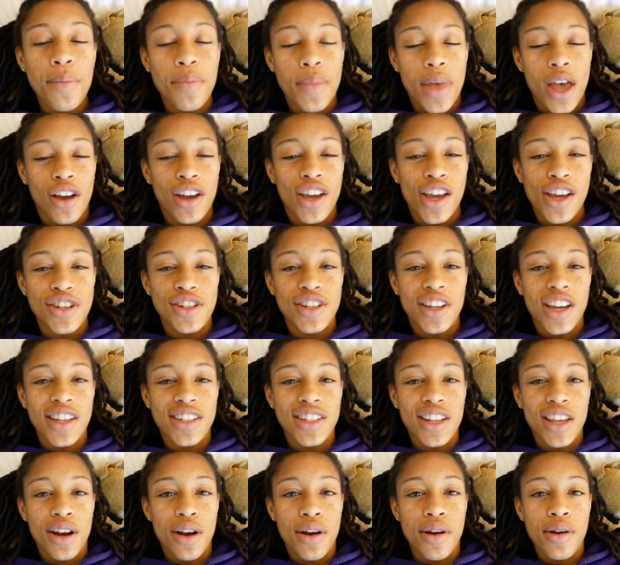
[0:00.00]
I'll catch you guys
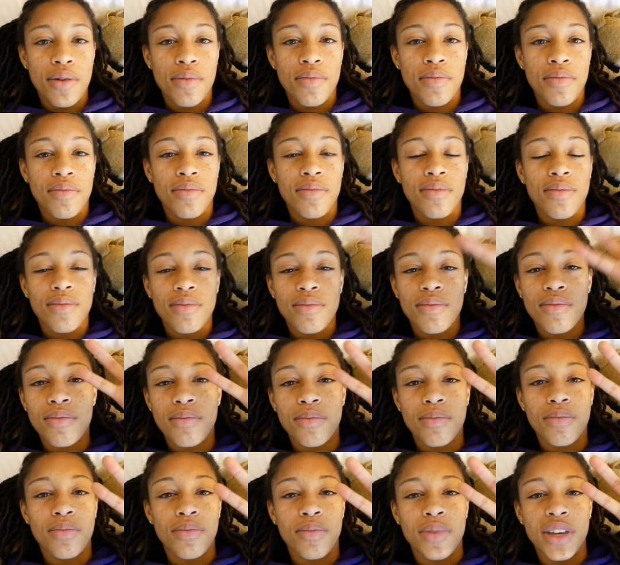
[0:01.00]
later.
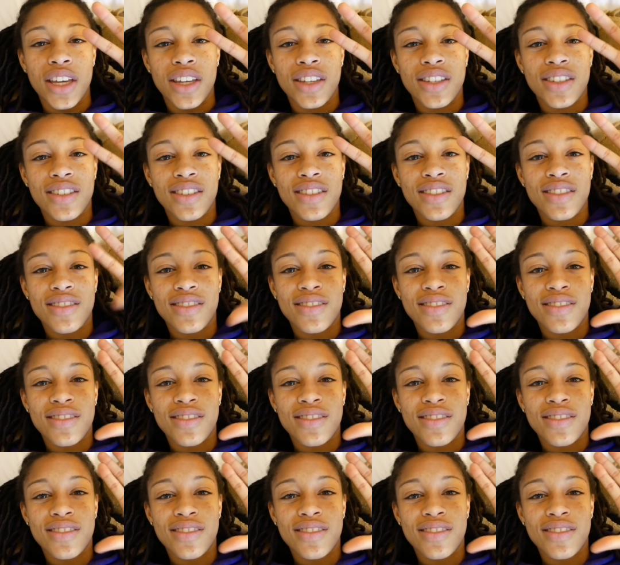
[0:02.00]
Peace.